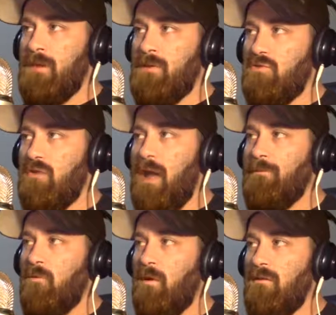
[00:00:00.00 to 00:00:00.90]

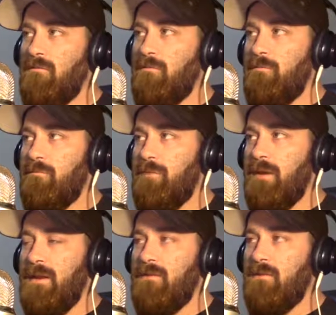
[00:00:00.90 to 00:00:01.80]
trapped one of
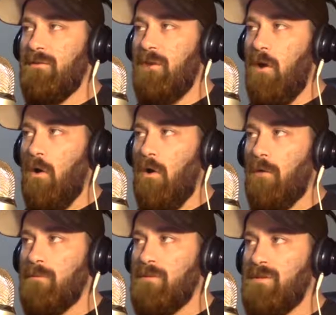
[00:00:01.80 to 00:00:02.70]
Benito's
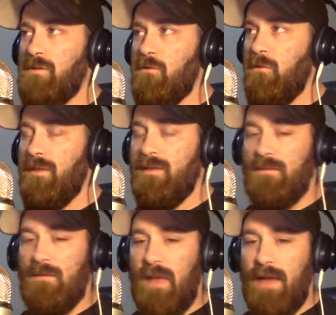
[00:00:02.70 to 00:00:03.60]
arms with
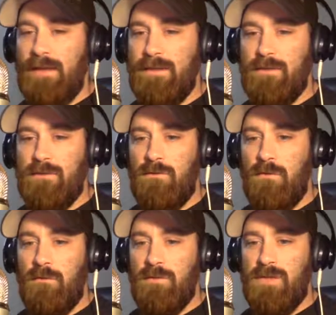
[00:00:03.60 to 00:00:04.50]
his legs,
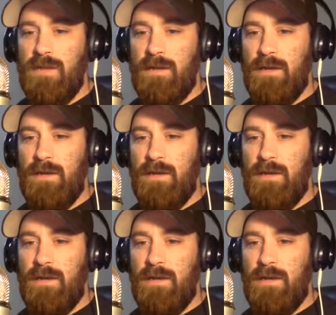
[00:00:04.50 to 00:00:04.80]
almost like a